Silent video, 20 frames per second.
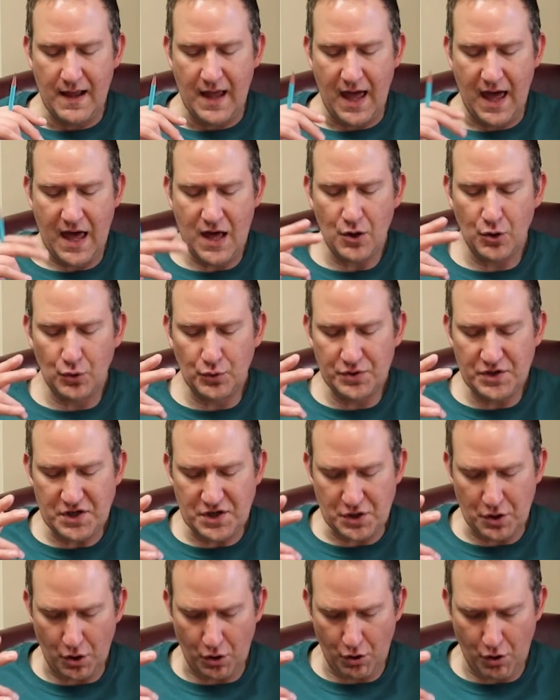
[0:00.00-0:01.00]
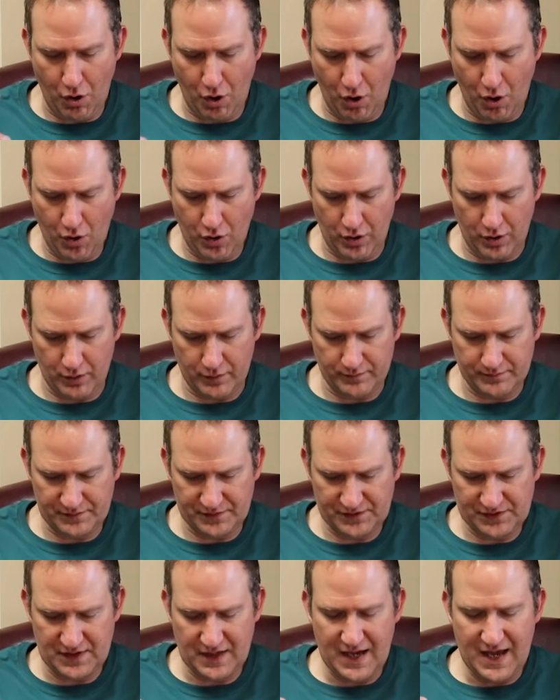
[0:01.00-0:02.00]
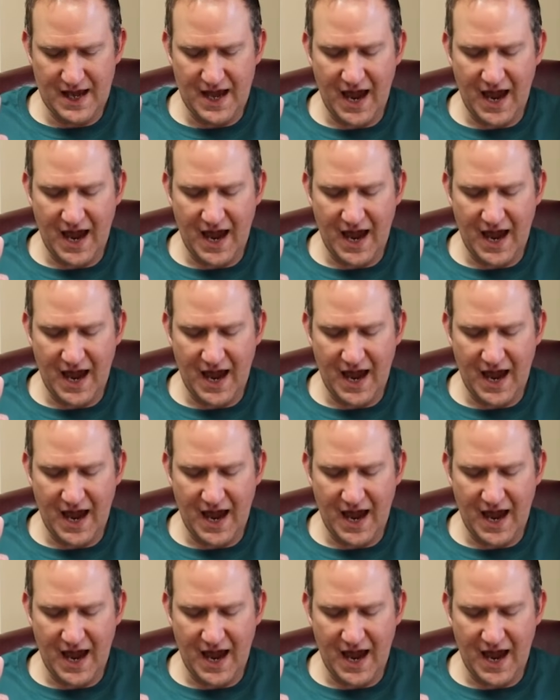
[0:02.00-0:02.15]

held in her arms